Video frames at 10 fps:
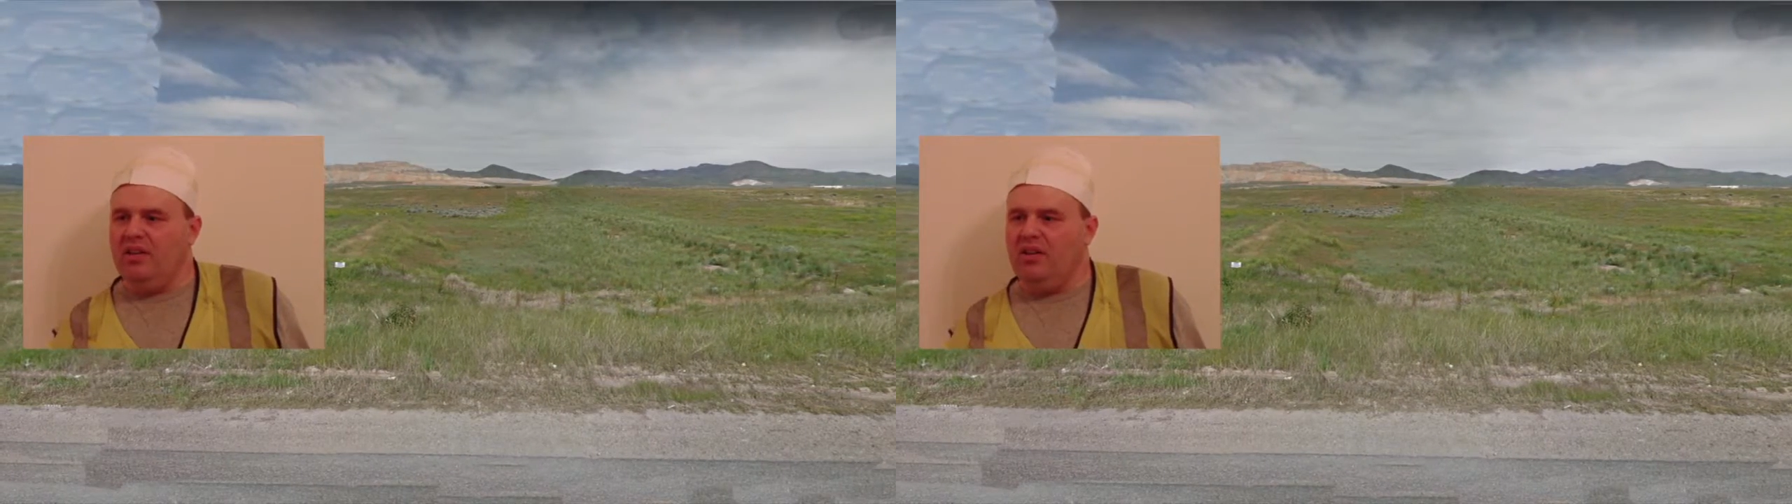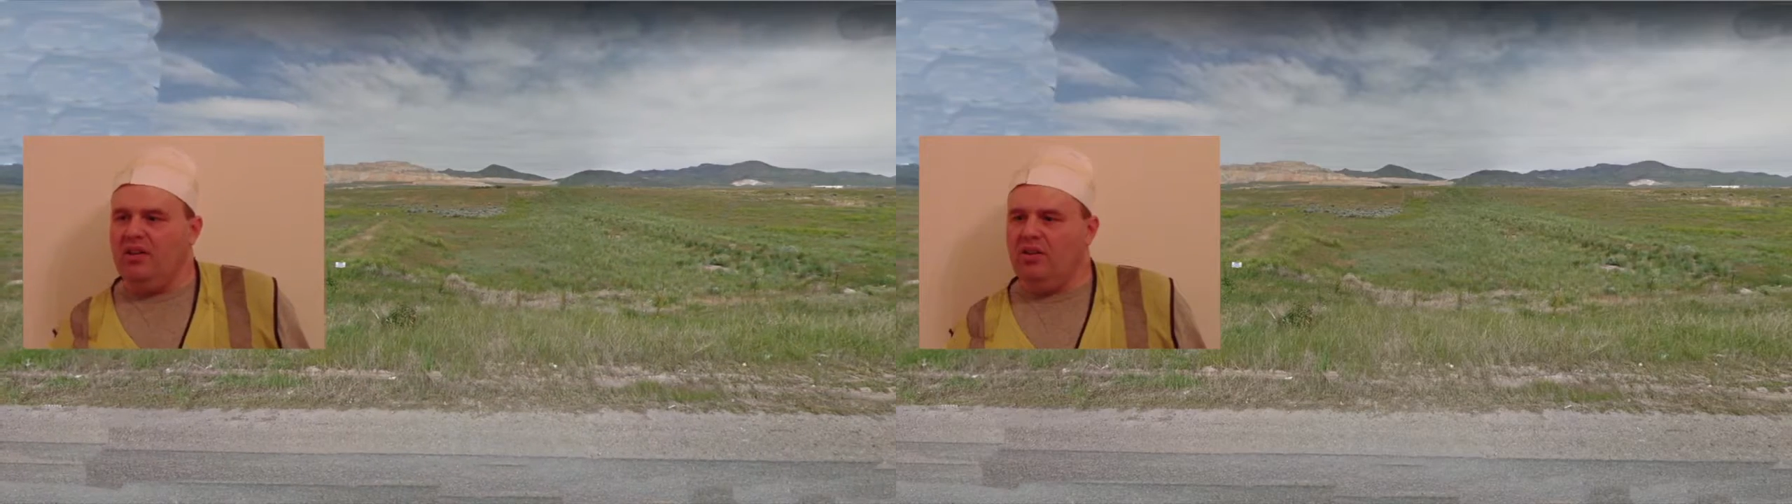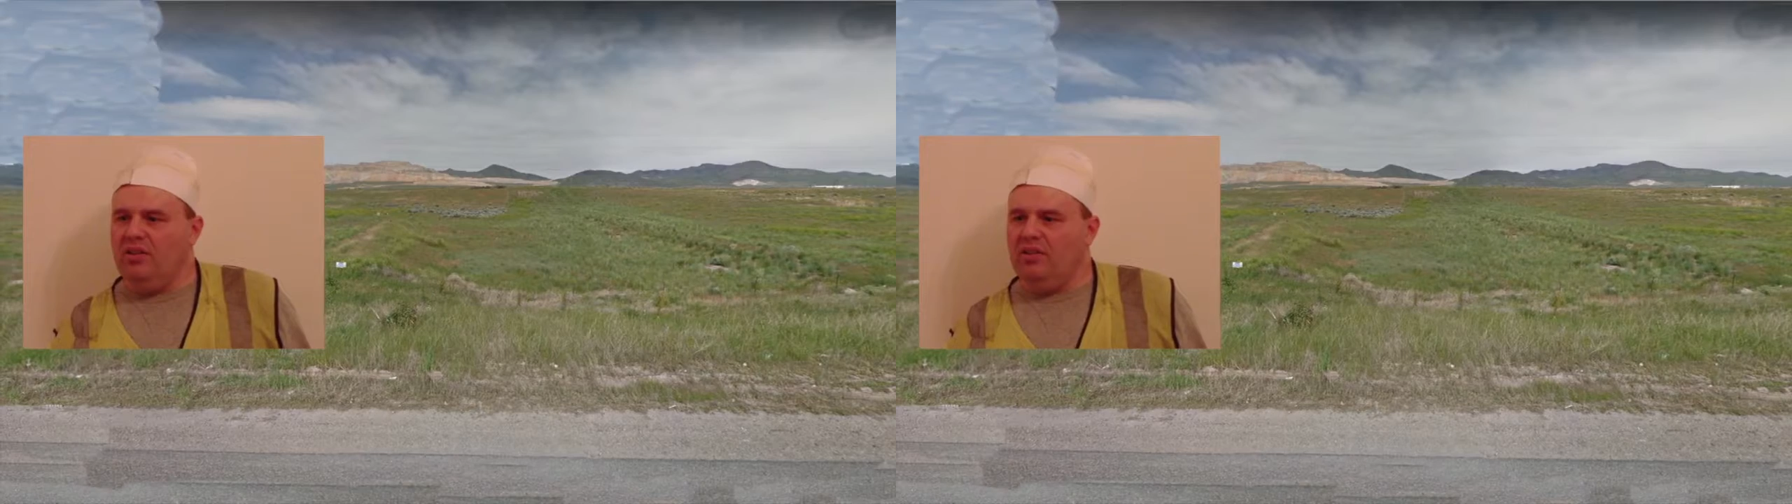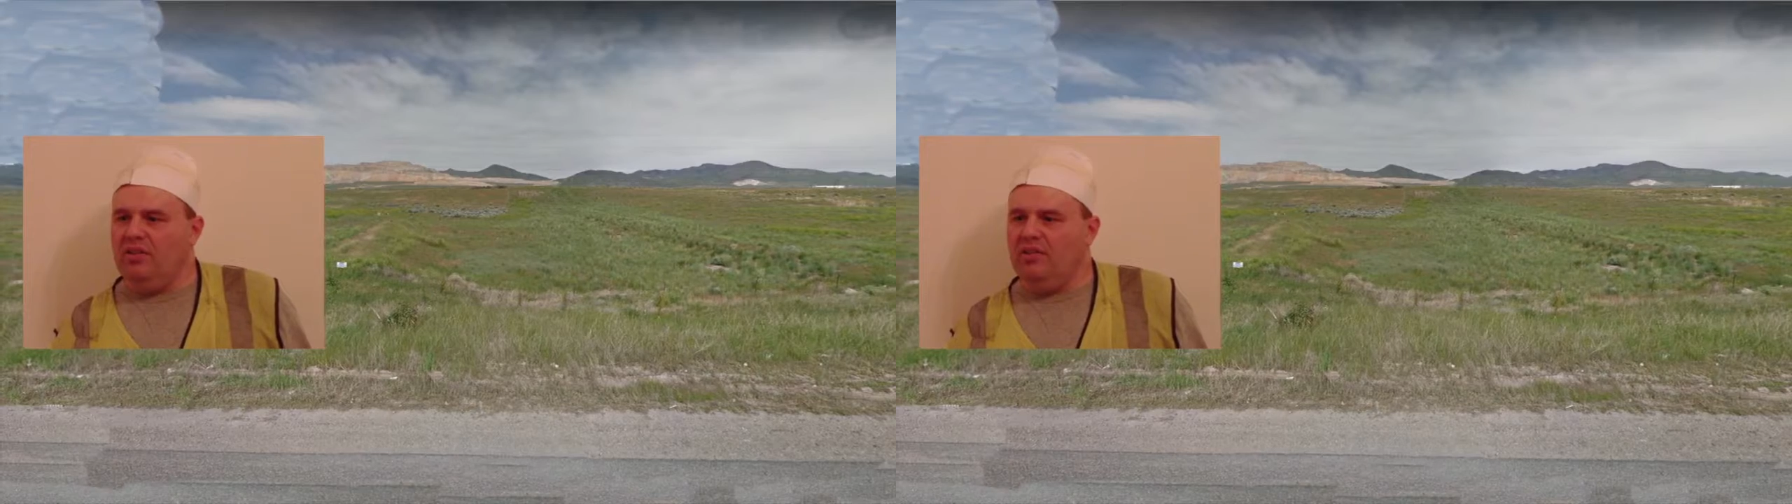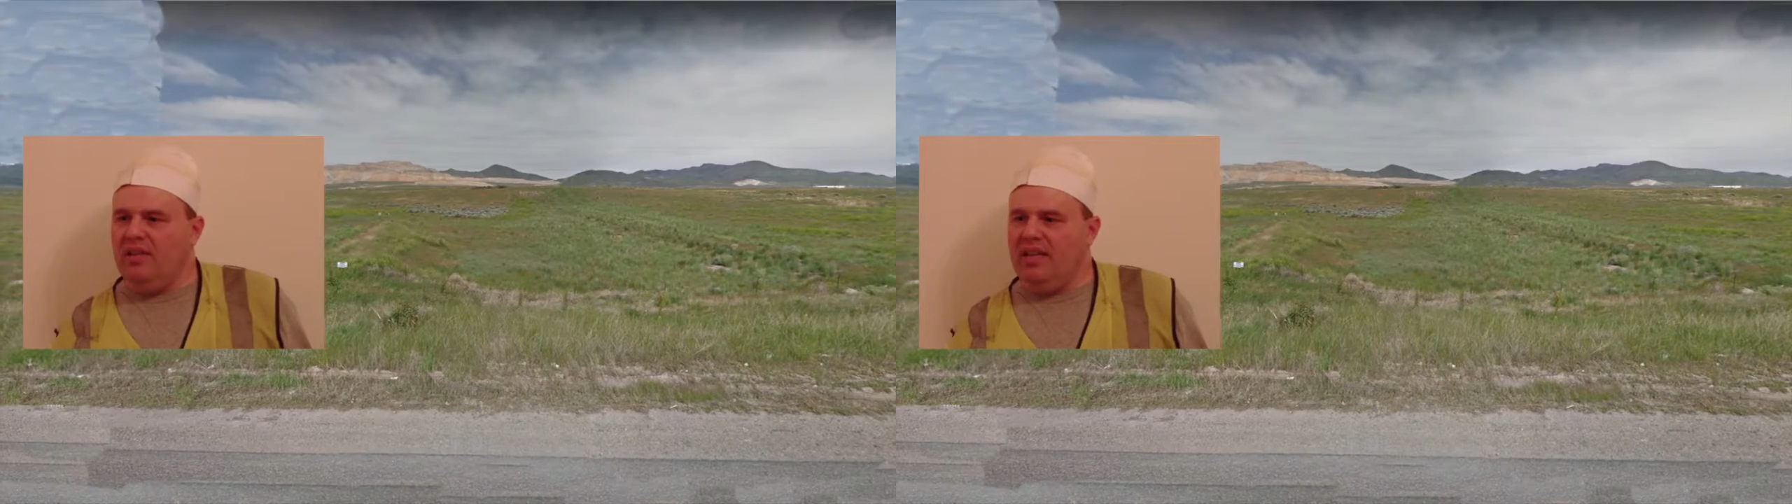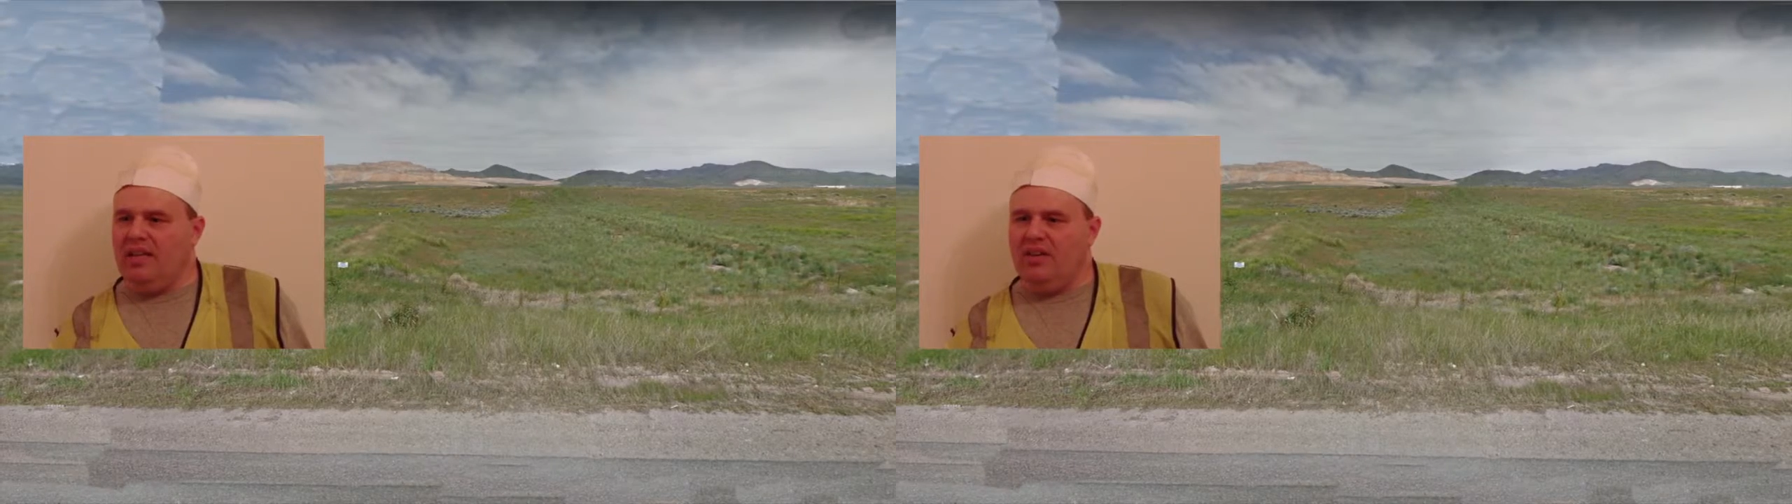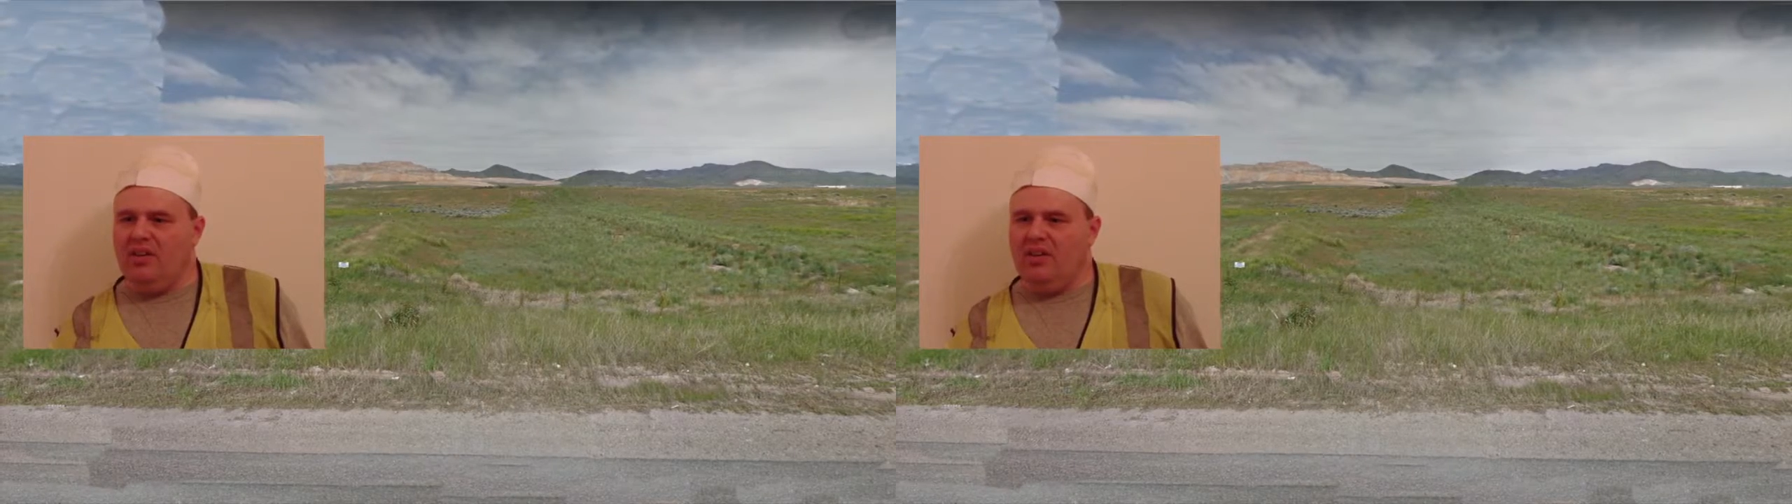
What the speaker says: All you get